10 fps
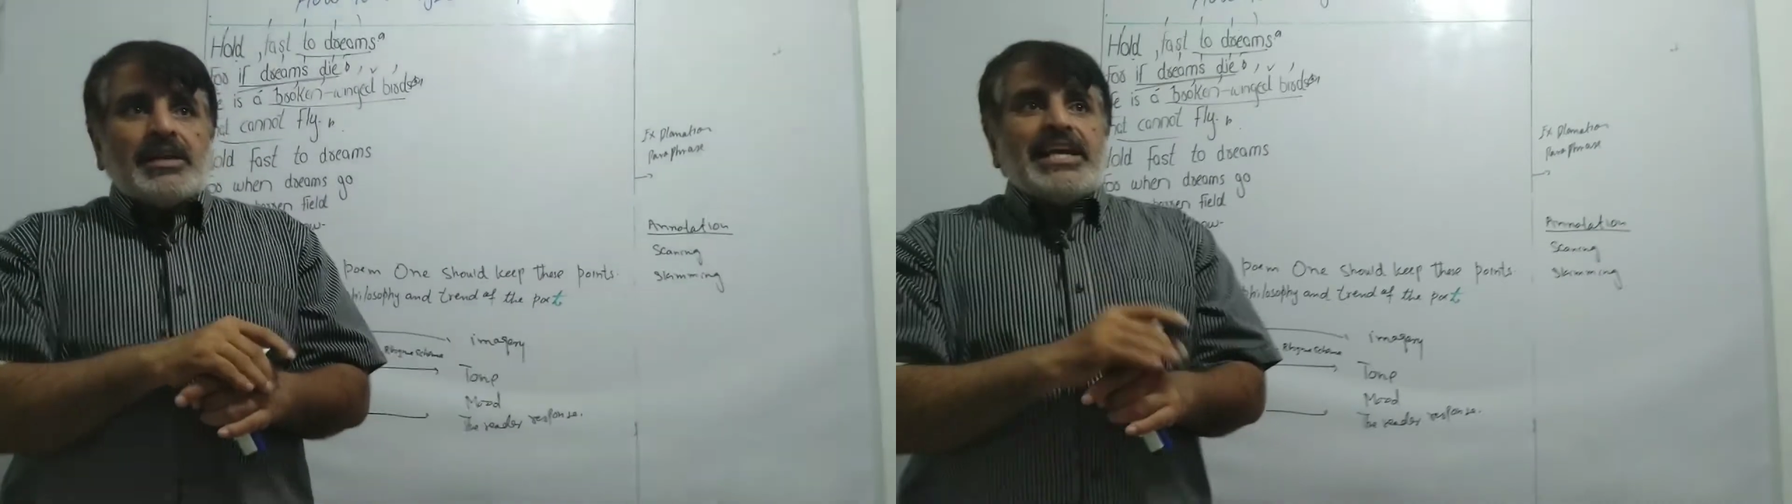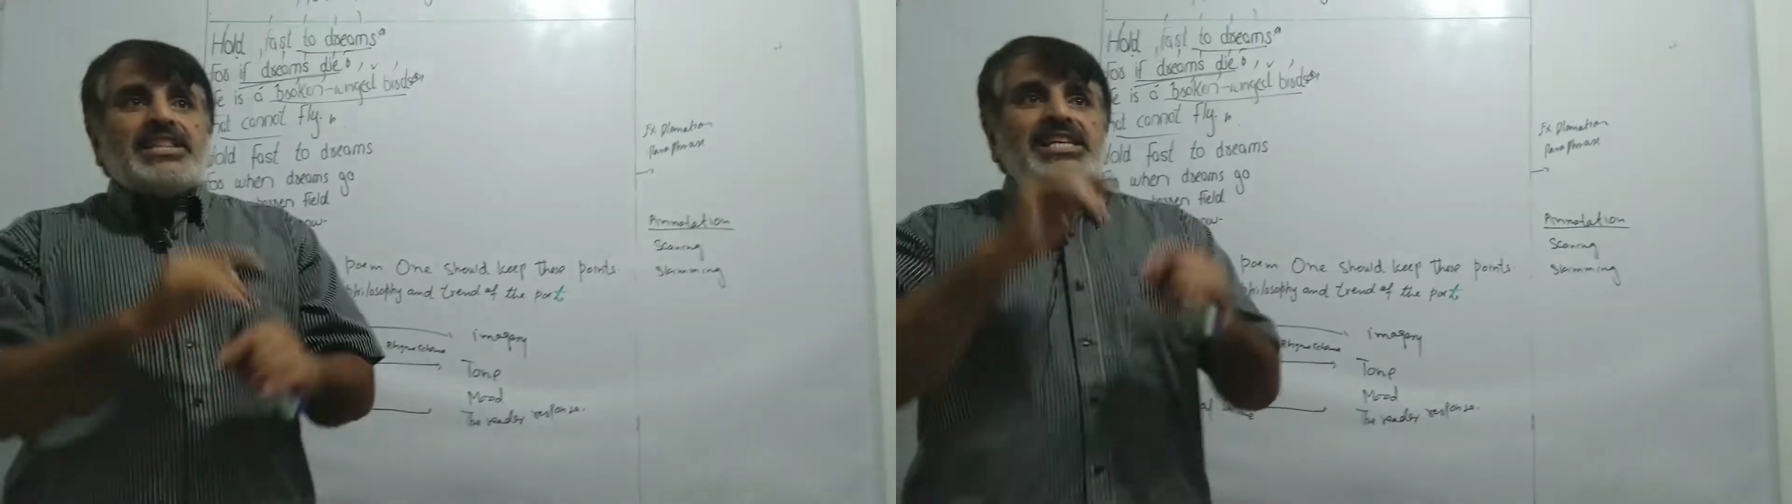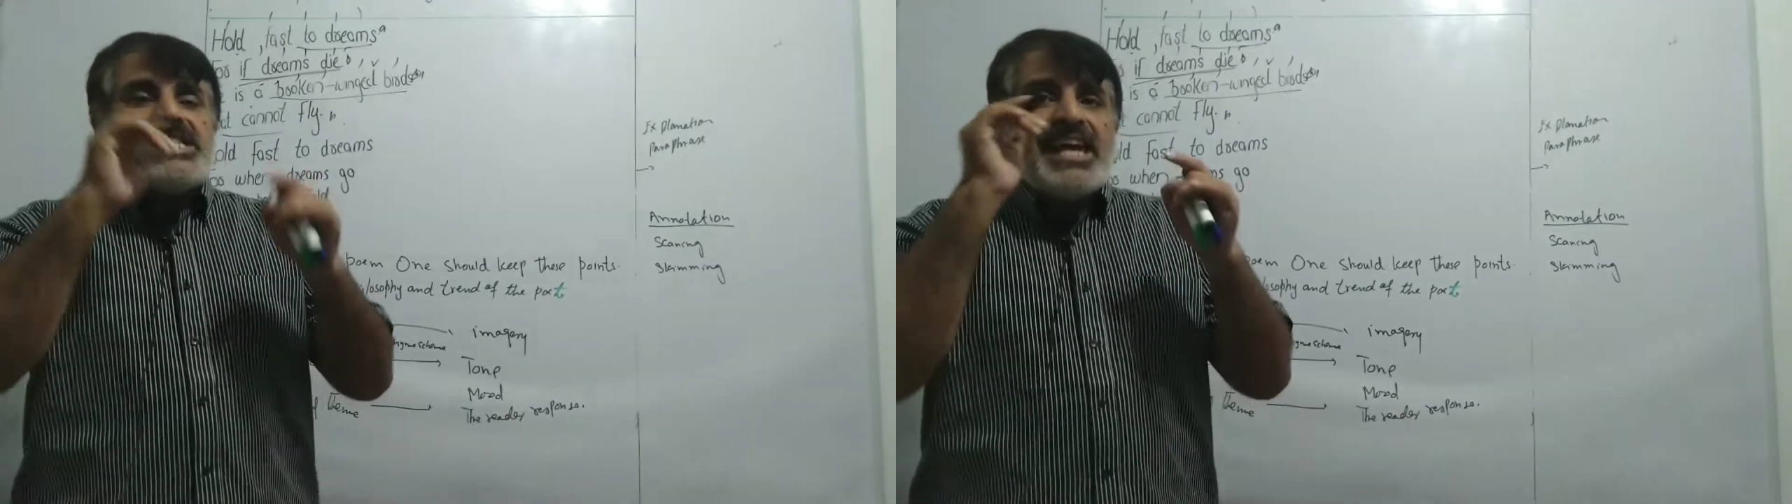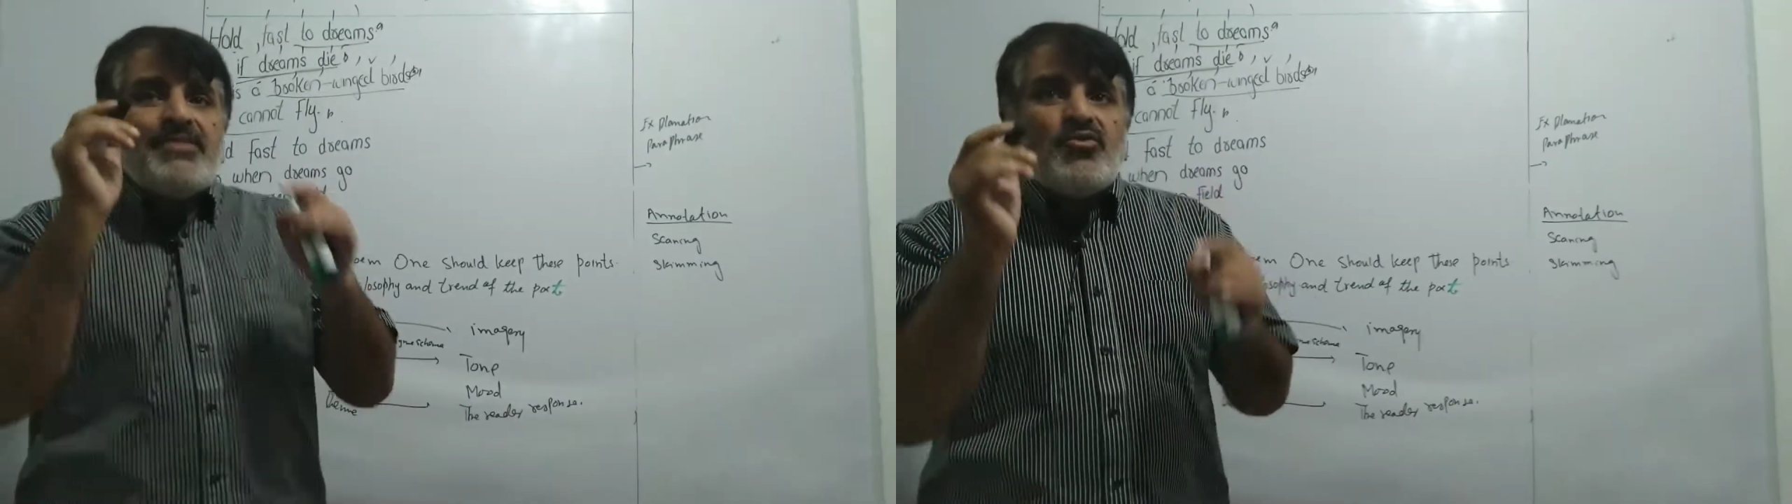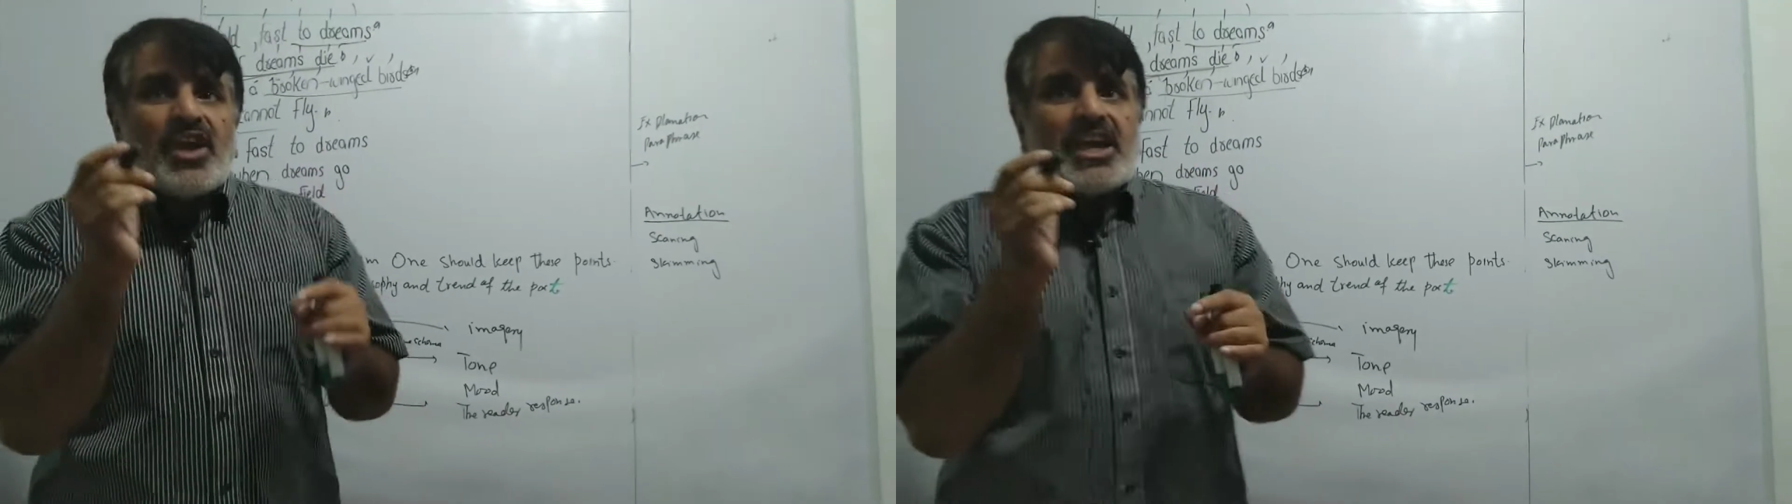In the
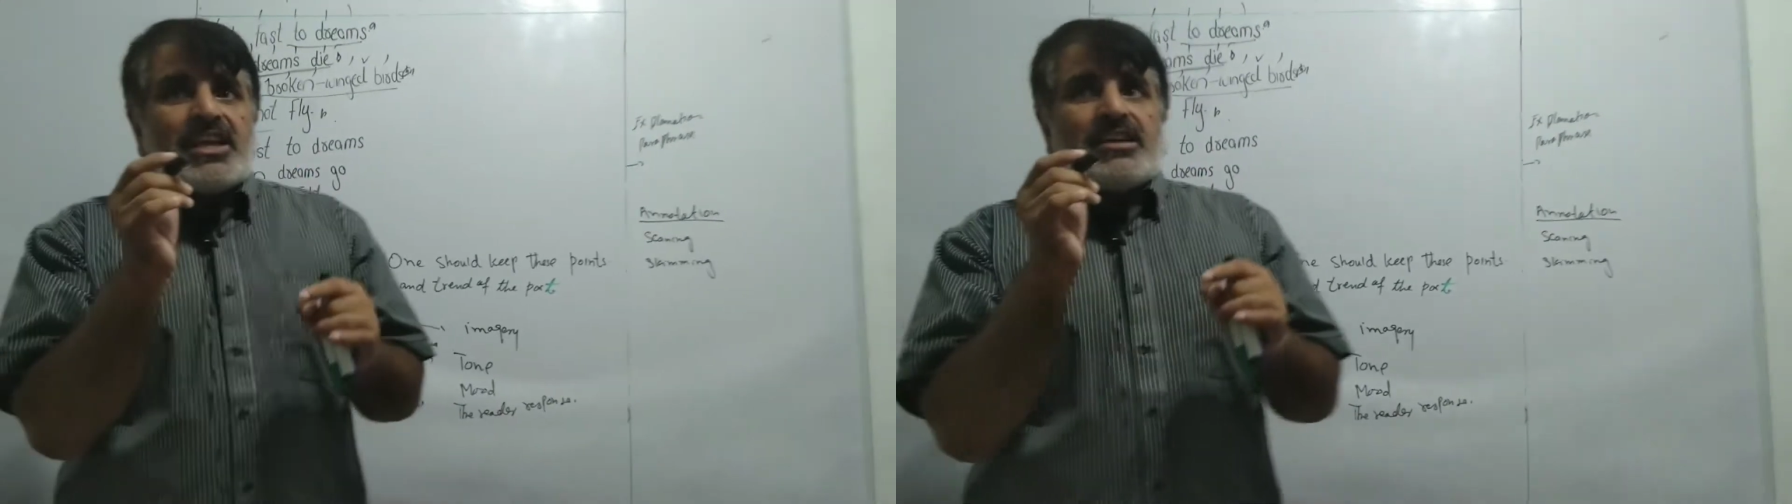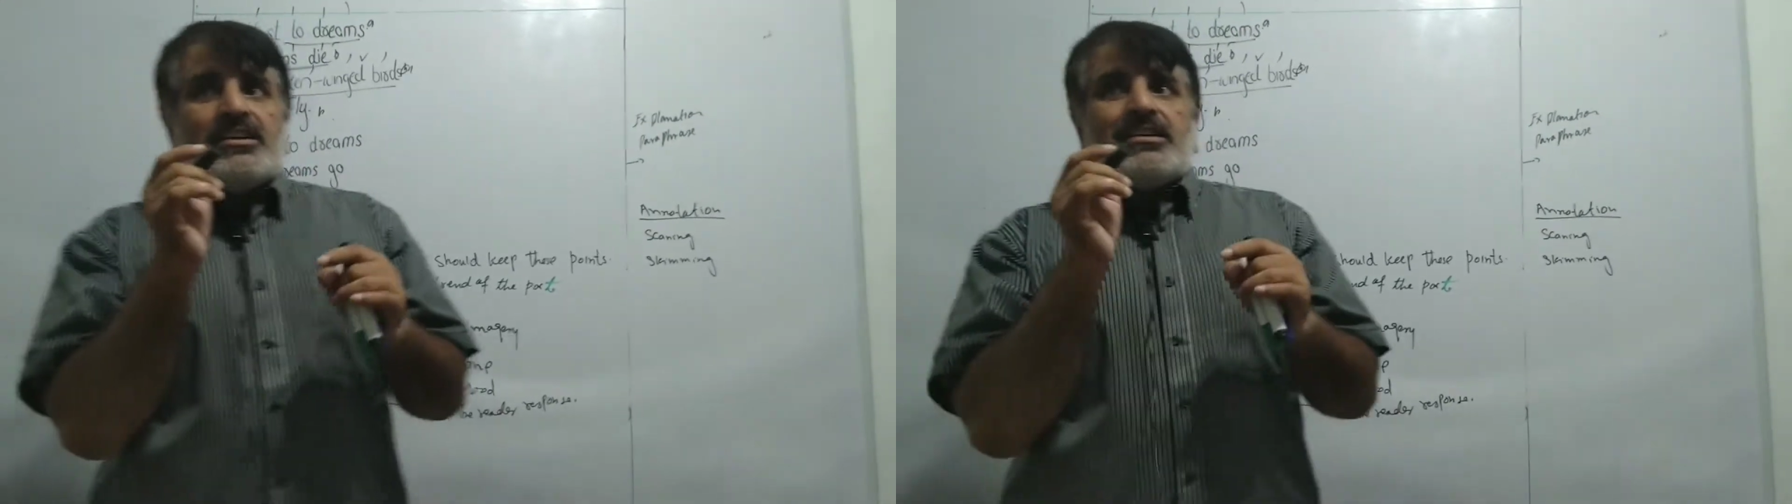same way,